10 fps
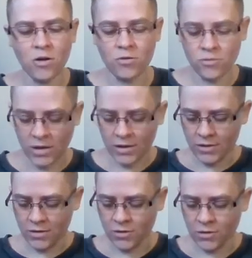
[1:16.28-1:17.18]
All right,
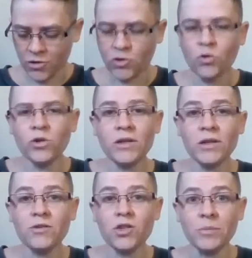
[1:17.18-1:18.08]
The
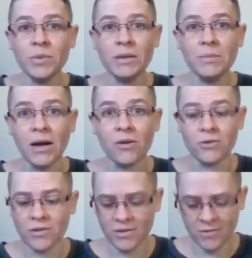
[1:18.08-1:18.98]
Story of Jumping
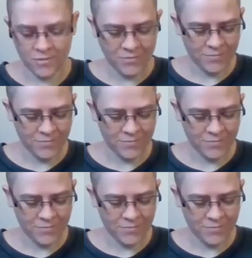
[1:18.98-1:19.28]
Mouse.